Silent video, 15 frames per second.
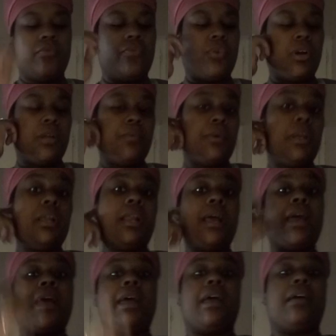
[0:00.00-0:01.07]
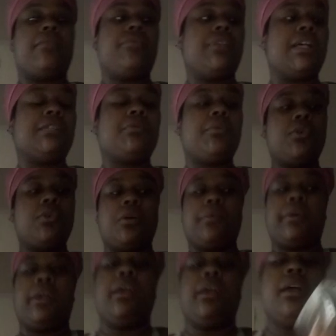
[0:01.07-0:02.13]
41 and a half. That's what we're going
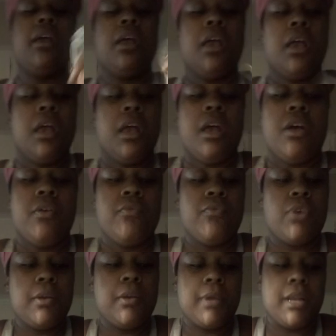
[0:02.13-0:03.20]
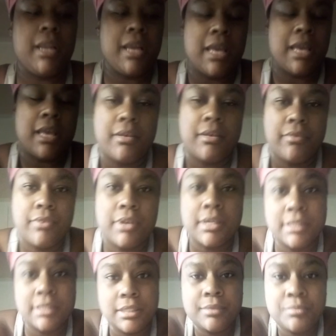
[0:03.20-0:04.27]
with. 41 and a half. Because it
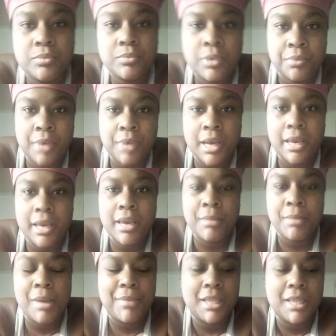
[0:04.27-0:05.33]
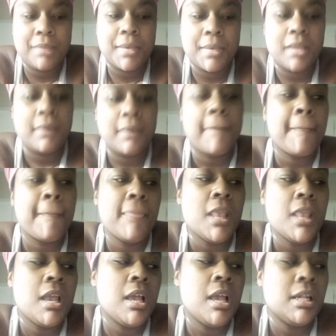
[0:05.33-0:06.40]
went right at my belly button.
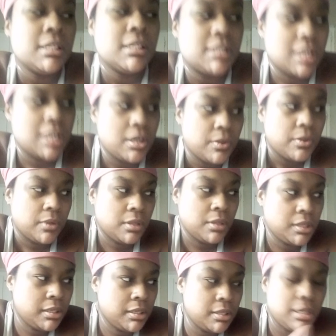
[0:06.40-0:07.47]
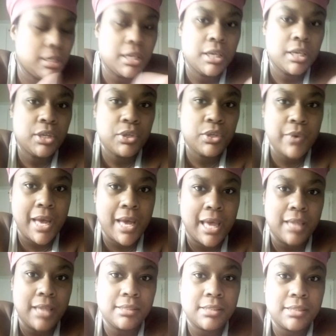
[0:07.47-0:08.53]
So, you
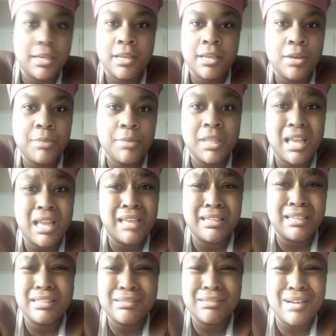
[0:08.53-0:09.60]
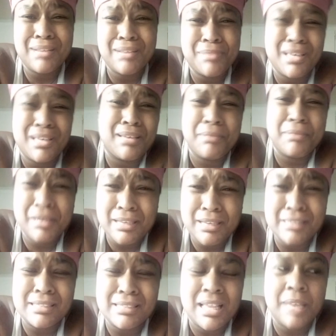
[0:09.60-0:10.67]
guys, and don't be like discrediting me and giving me a
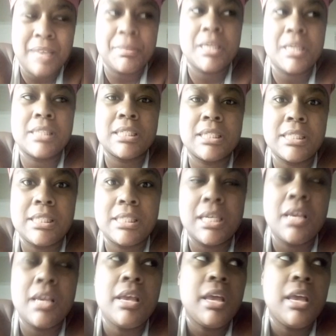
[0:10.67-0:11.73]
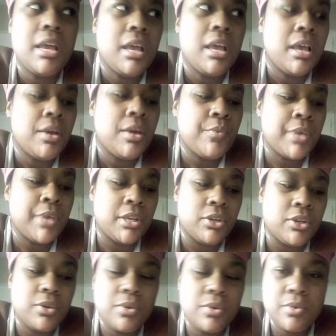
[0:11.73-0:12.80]
dislike. Because listen, when
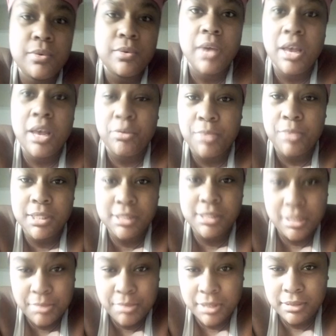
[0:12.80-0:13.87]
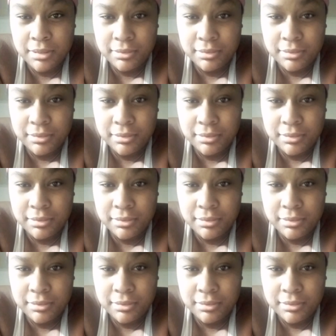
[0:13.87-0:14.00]
you have big stomach,